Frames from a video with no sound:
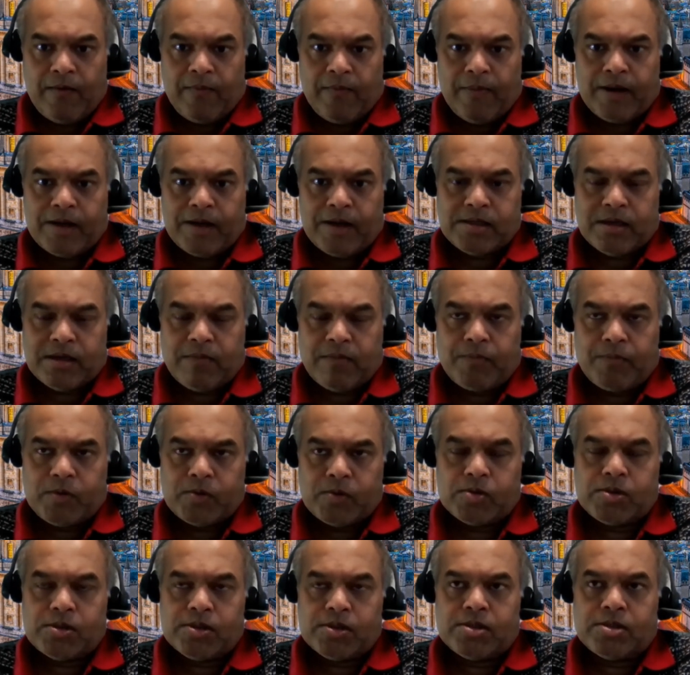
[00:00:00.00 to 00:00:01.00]
There are some
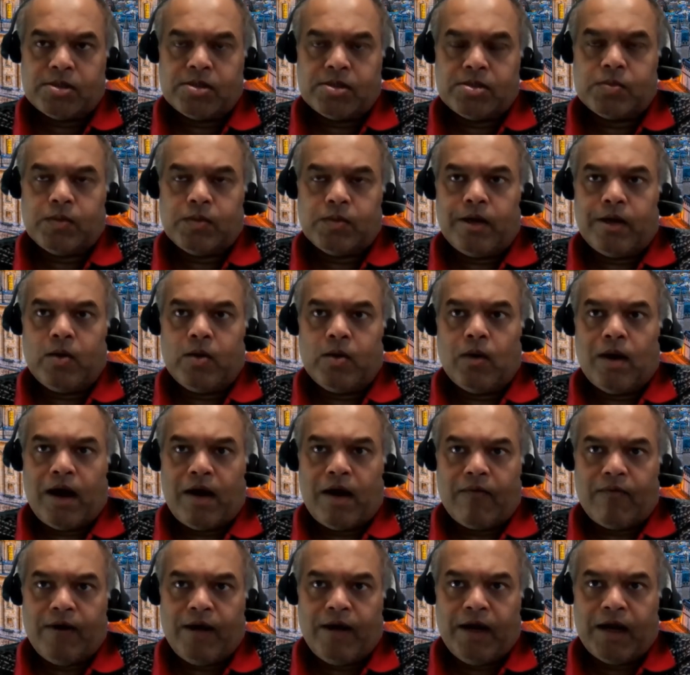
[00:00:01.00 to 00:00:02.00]
processes where you
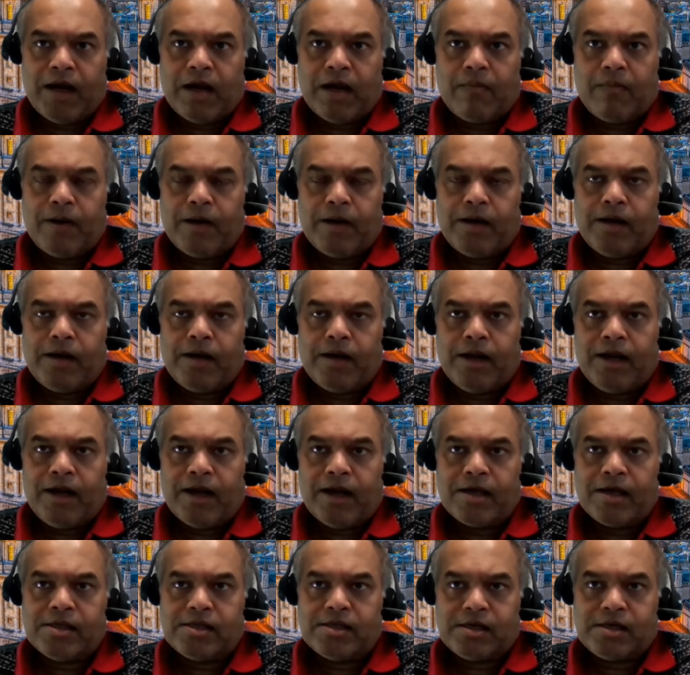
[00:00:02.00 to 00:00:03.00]
have data, but it
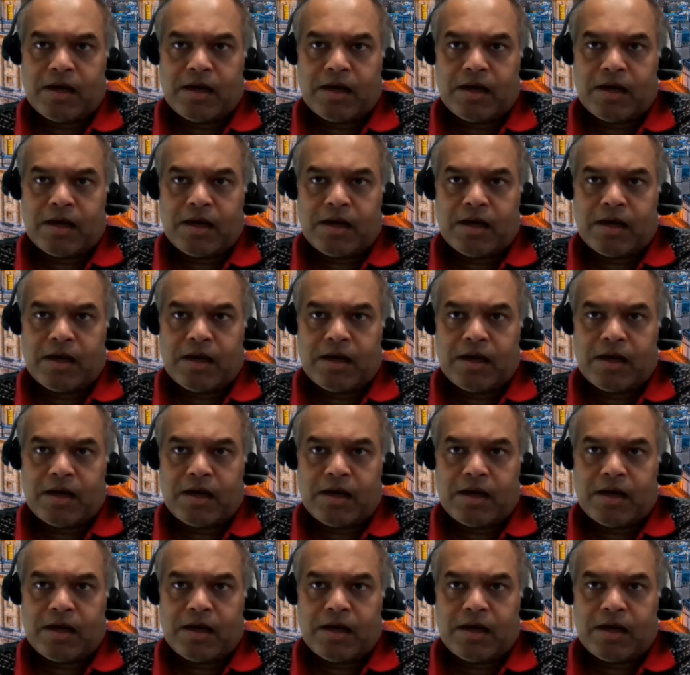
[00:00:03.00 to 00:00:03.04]
has